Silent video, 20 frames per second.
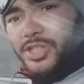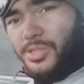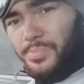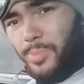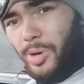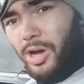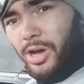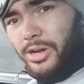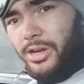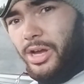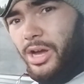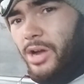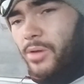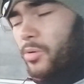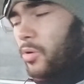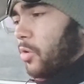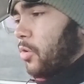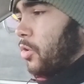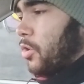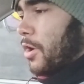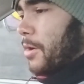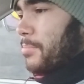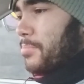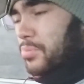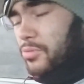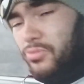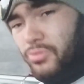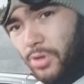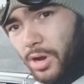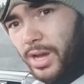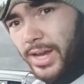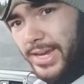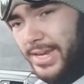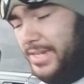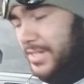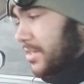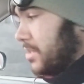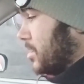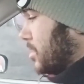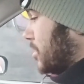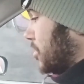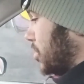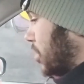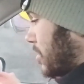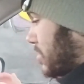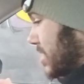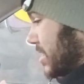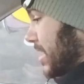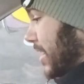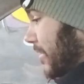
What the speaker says: Sparco, or a Bride. So it's